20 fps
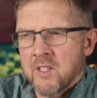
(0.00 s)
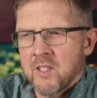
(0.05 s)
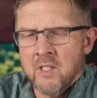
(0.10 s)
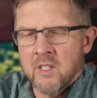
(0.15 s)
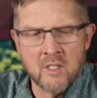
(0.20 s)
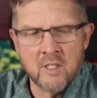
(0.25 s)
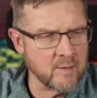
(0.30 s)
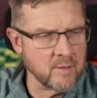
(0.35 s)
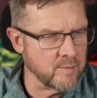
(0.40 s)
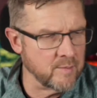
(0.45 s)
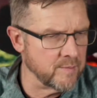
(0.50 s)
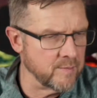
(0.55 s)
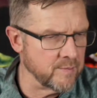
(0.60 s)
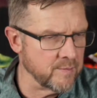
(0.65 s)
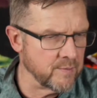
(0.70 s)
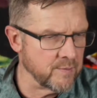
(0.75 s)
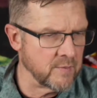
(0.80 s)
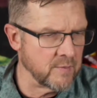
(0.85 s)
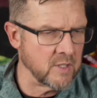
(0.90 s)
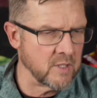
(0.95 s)

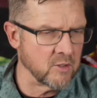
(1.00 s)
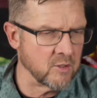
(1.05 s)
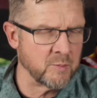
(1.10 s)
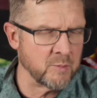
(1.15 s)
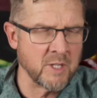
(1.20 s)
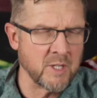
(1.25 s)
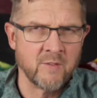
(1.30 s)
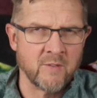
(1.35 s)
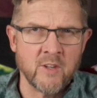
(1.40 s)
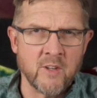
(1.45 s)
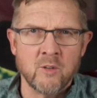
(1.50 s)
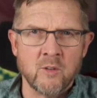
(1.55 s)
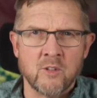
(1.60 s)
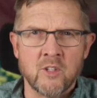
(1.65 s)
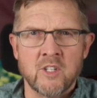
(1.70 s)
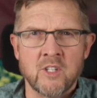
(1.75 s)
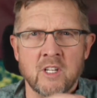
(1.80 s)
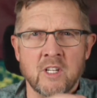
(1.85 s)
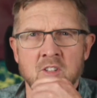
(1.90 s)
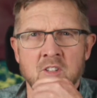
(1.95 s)
there's been a few
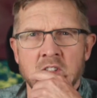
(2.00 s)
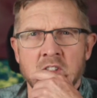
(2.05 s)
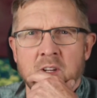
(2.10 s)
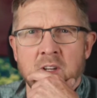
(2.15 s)
suggestions like